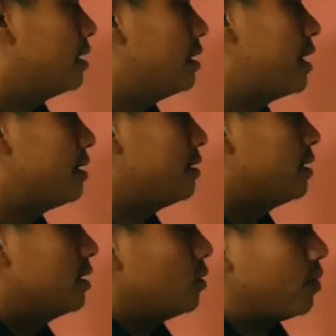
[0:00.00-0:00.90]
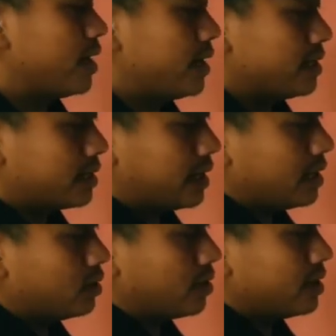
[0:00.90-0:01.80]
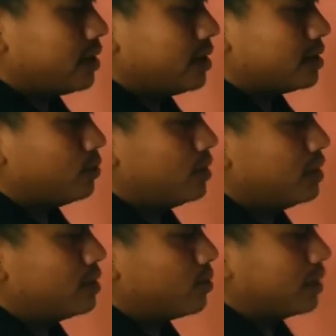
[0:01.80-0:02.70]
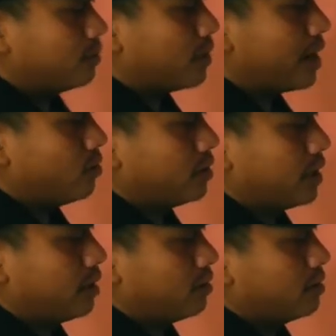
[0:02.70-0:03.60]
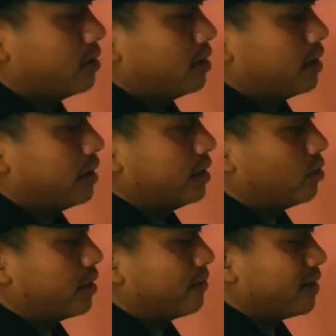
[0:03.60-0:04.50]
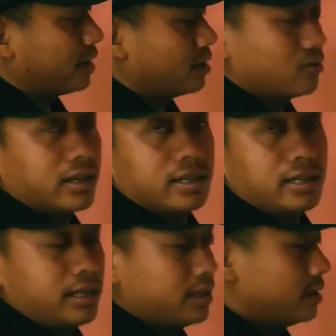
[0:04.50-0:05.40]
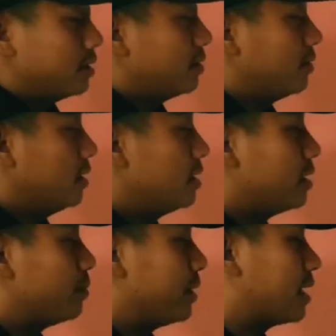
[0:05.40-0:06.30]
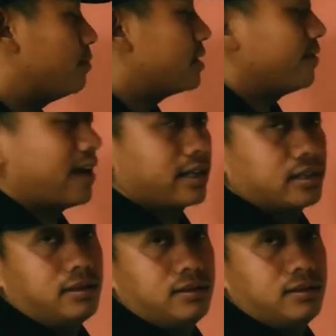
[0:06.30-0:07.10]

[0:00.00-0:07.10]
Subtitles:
Then when a scalar quantity is multiplied on a vector quantity, it becomes a vector.